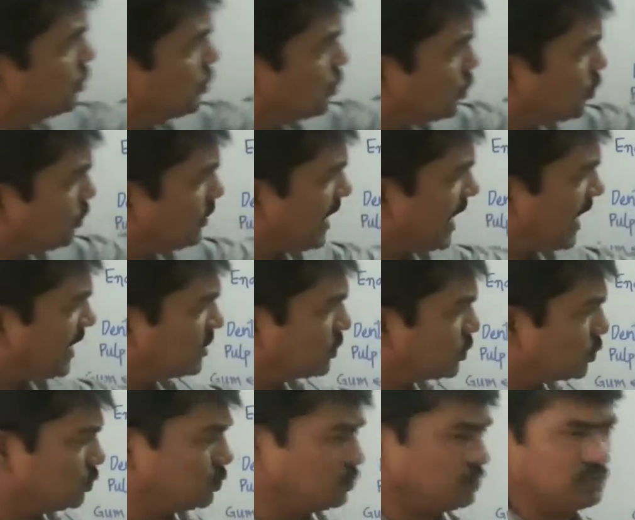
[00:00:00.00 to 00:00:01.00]
crown and
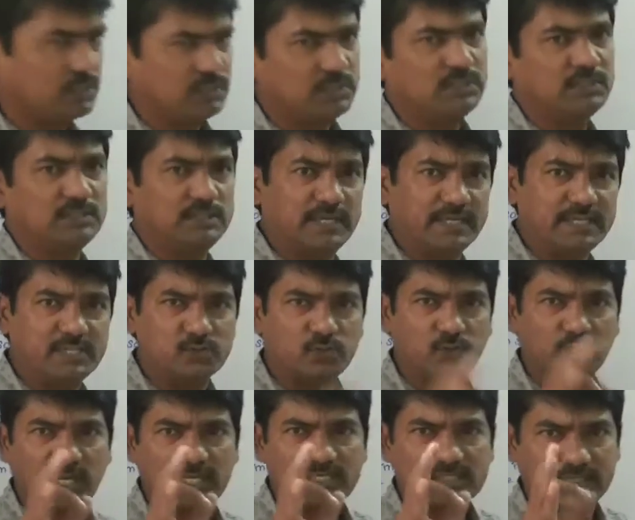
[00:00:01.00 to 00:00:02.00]
root, that is
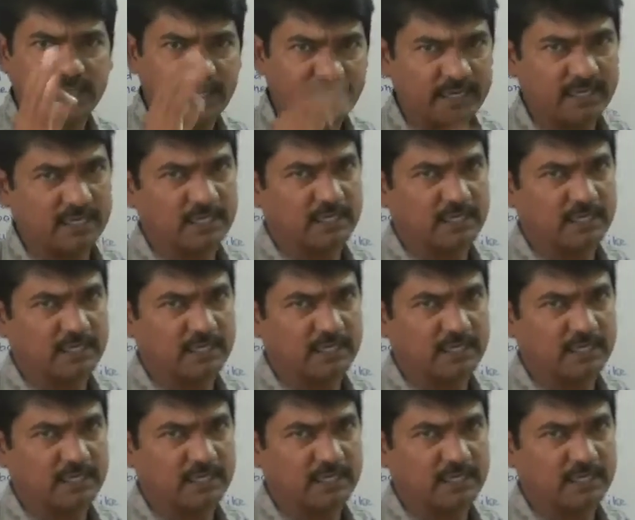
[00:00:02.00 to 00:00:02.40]
called as neck.